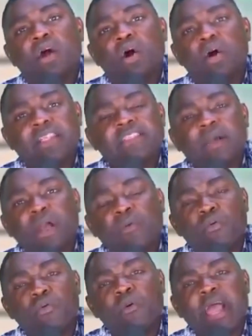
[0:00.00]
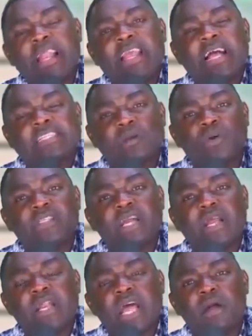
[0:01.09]
Oni Samia Wuku, Edi
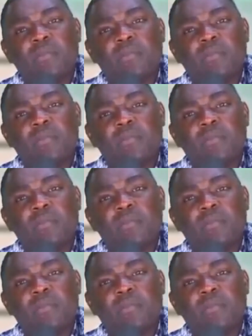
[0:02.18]
Asamoah